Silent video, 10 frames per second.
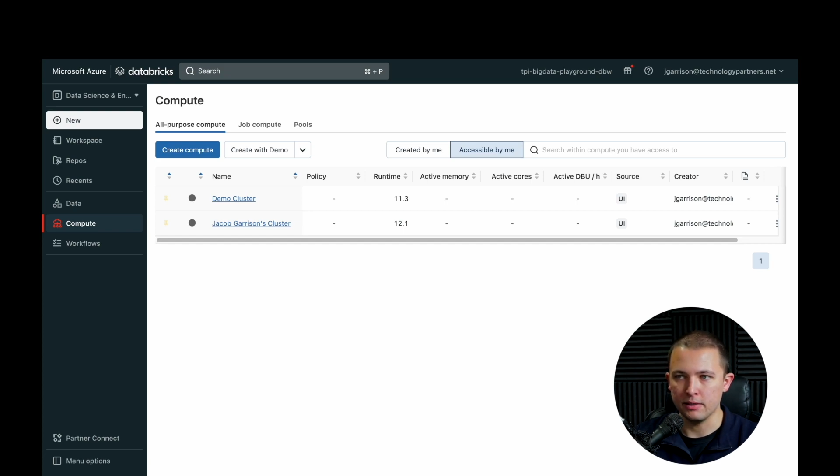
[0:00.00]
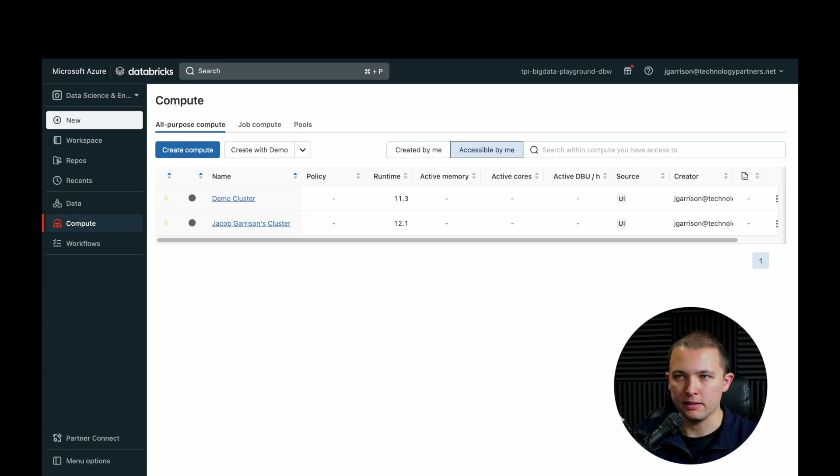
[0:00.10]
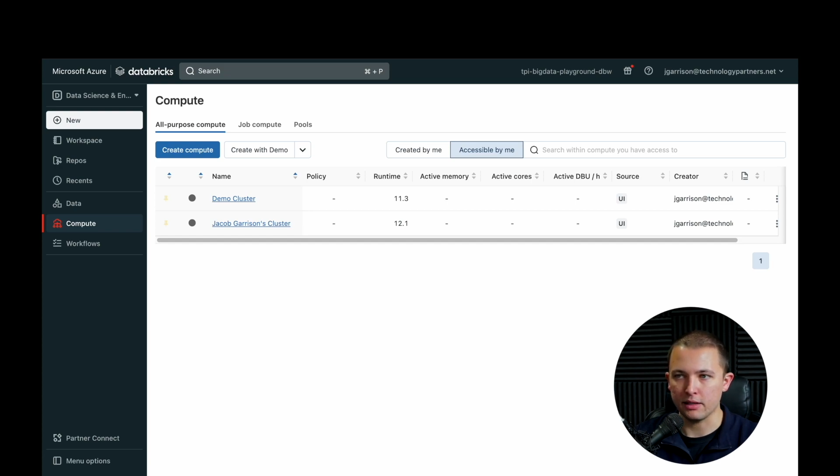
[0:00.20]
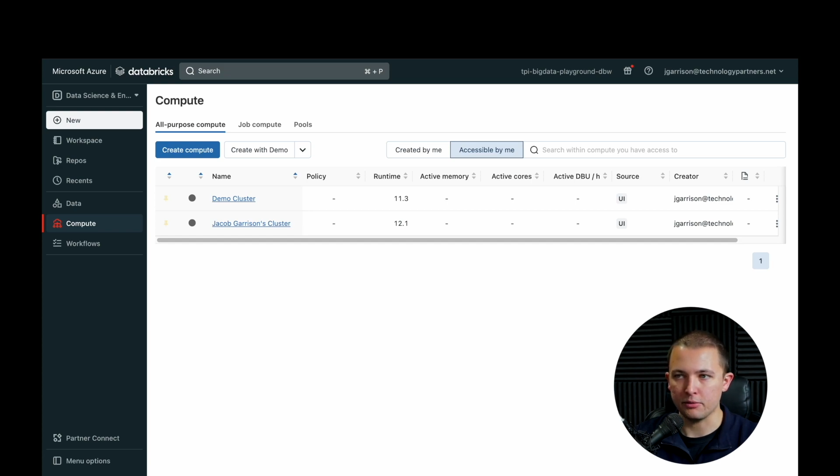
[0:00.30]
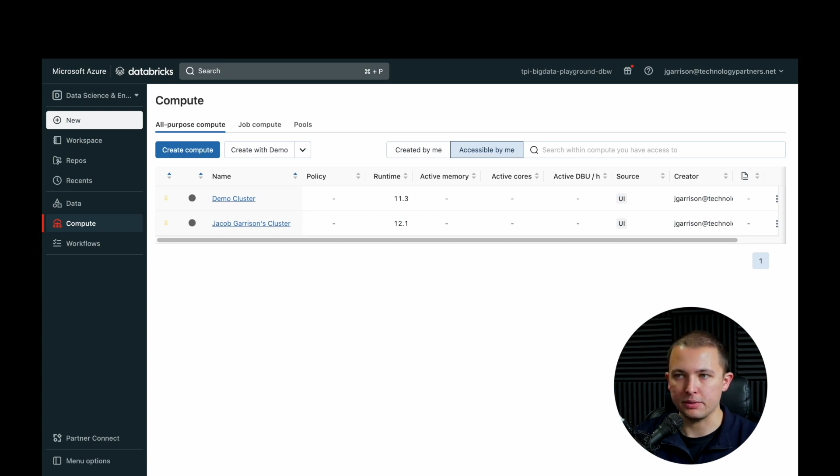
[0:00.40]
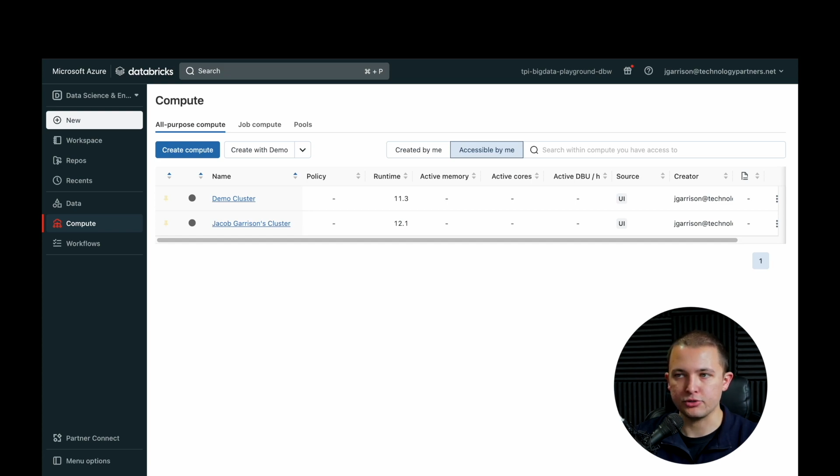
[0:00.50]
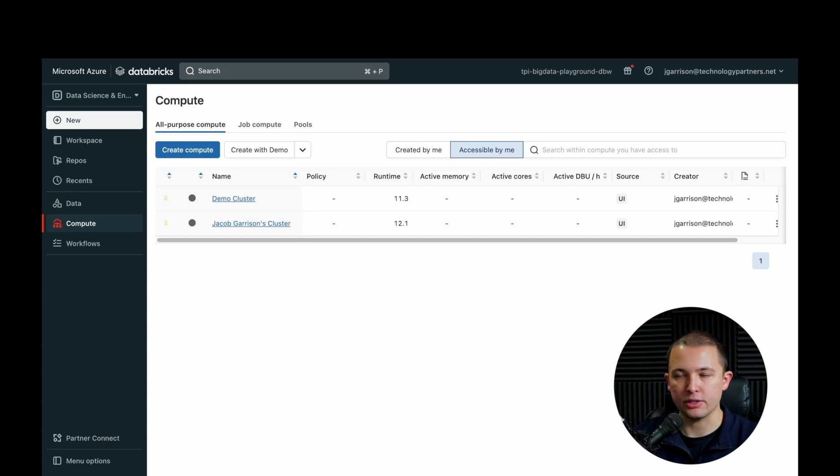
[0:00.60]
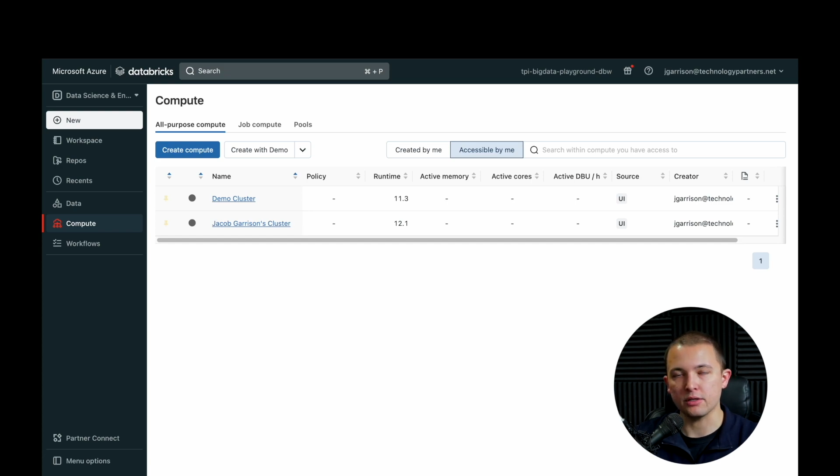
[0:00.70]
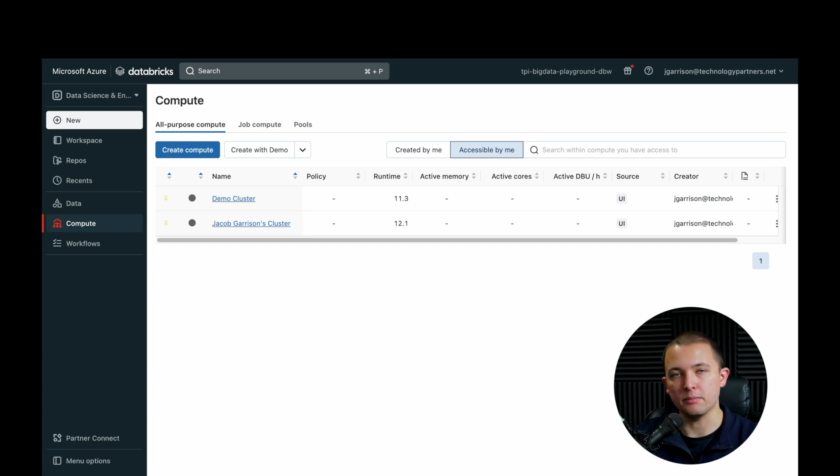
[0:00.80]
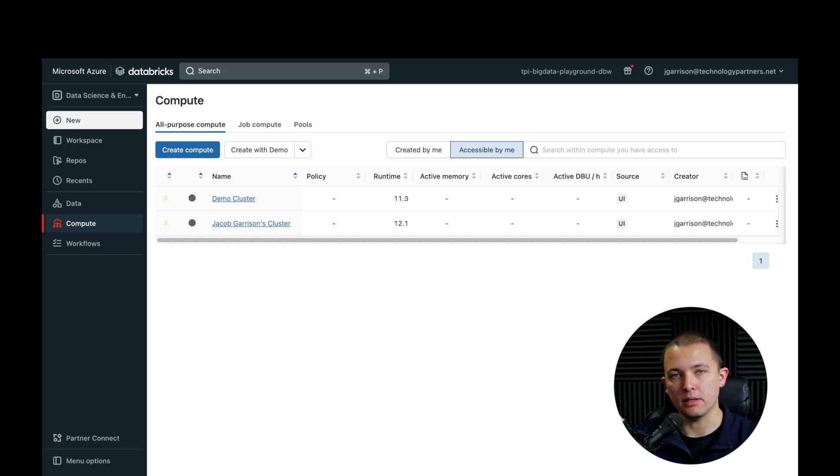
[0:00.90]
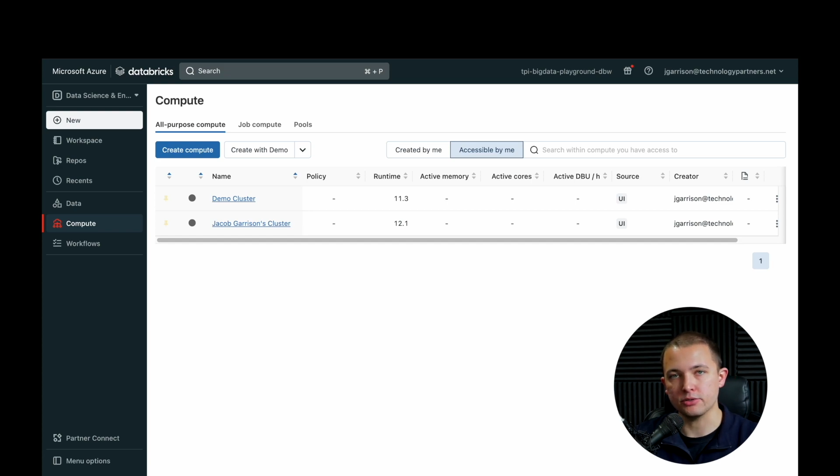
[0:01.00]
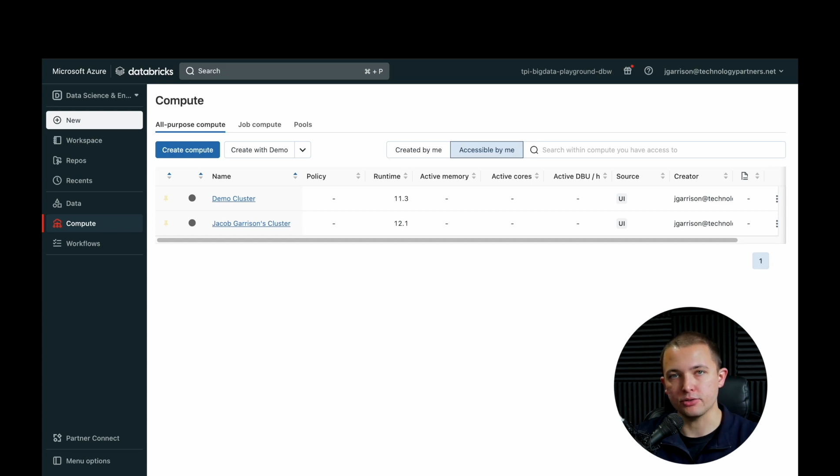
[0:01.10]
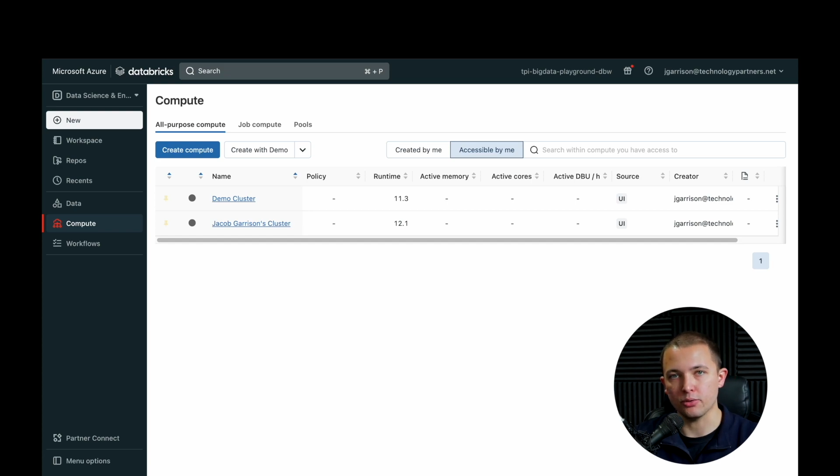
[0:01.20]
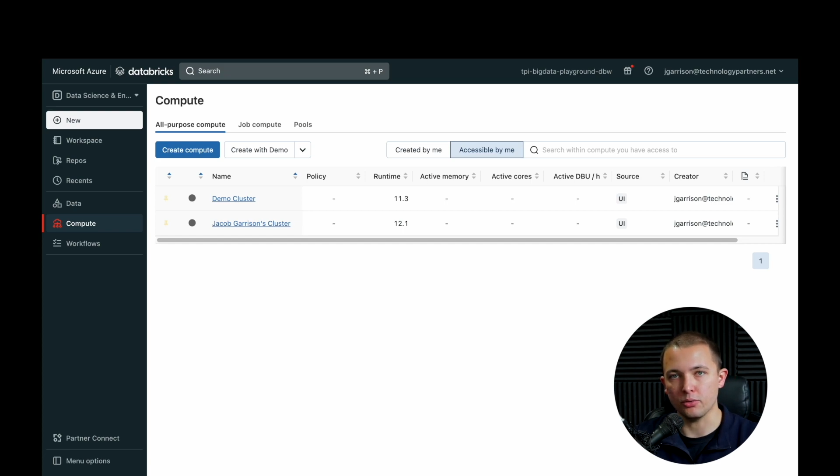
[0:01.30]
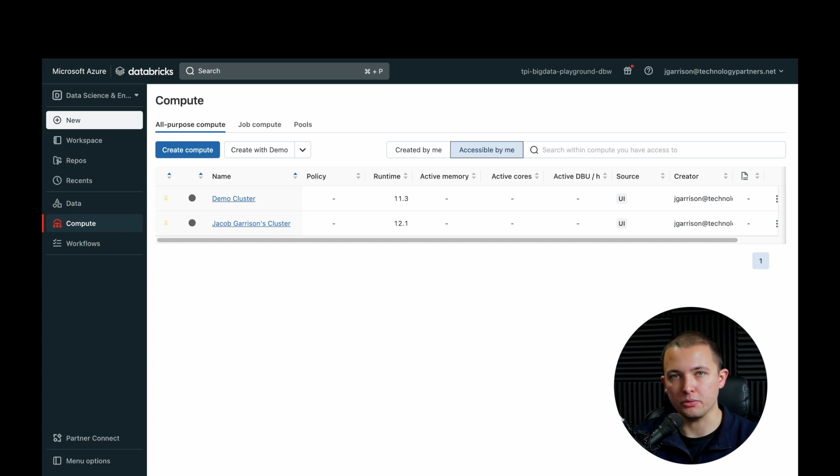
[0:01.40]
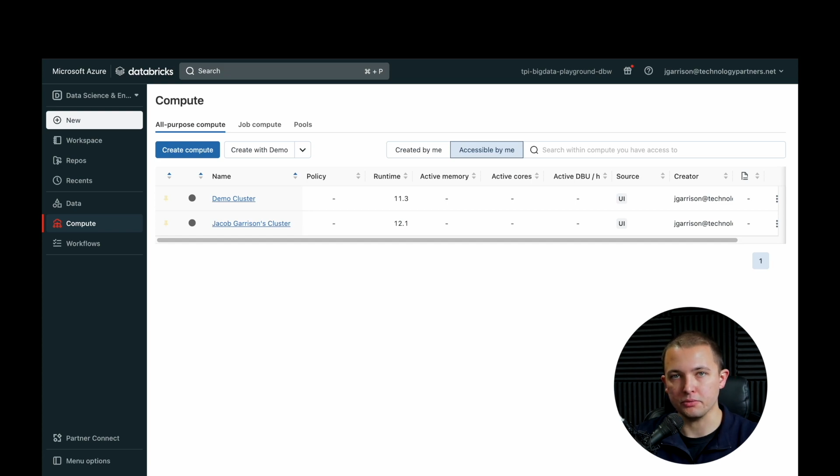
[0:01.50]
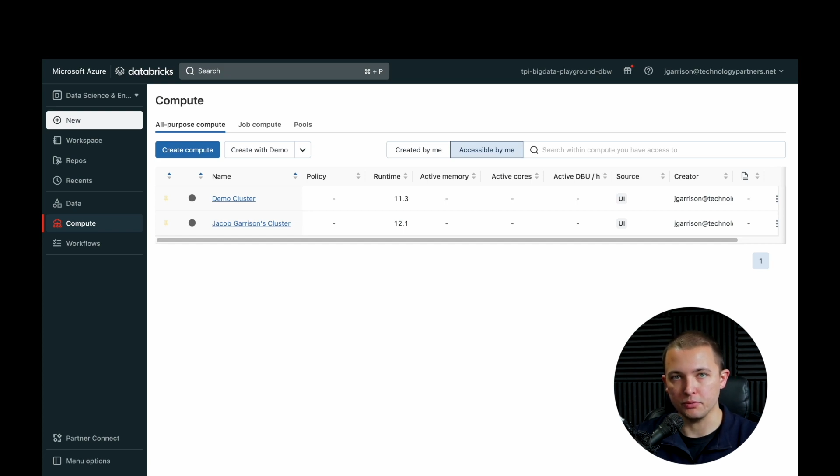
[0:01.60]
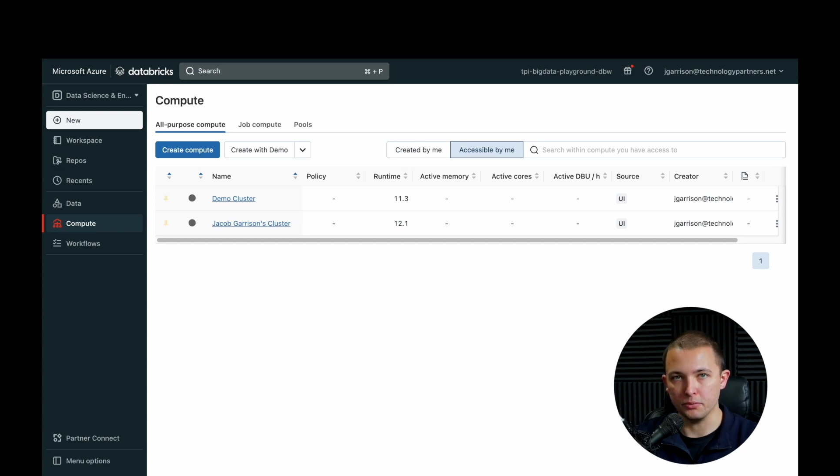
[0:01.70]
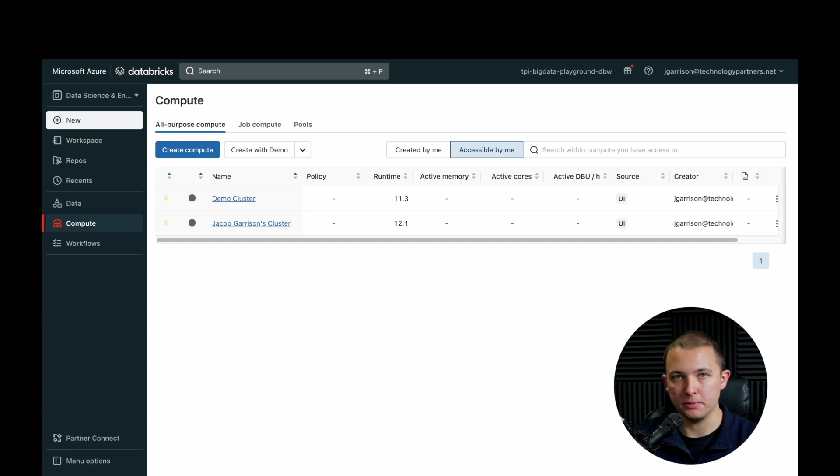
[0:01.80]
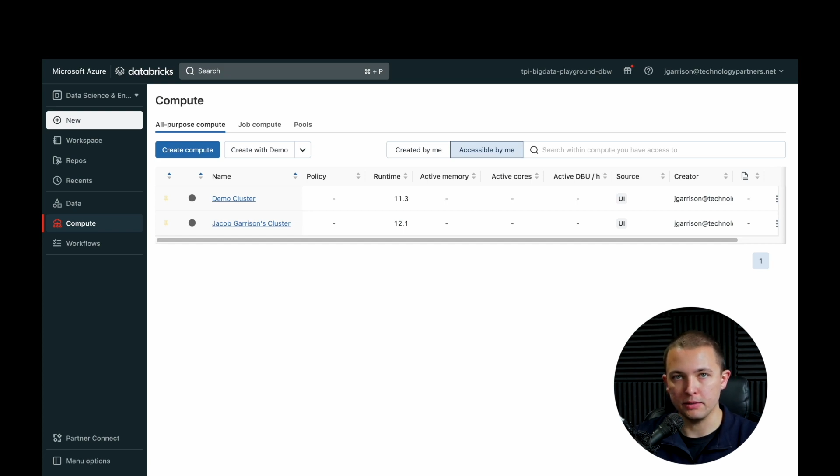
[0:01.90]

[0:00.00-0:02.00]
that'll be shared amongst your whole group.